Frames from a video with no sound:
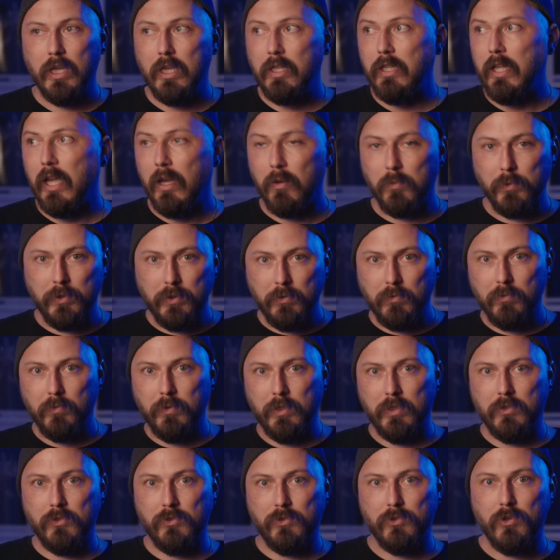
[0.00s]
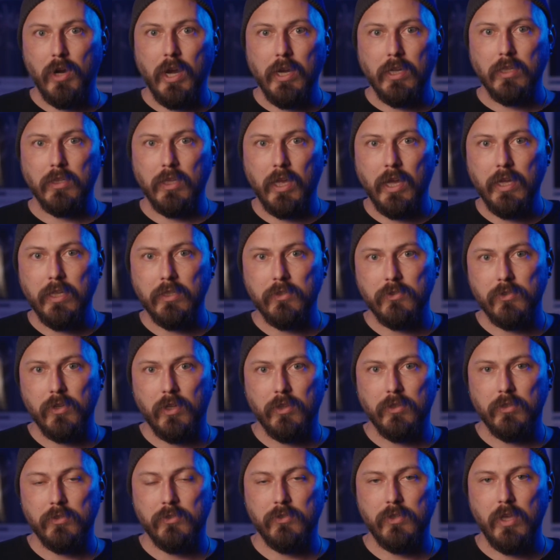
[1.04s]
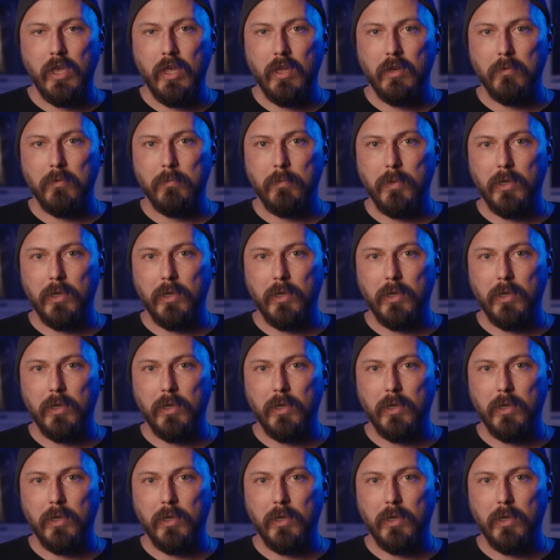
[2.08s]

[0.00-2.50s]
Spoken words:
and yeah, we strike lights on the set,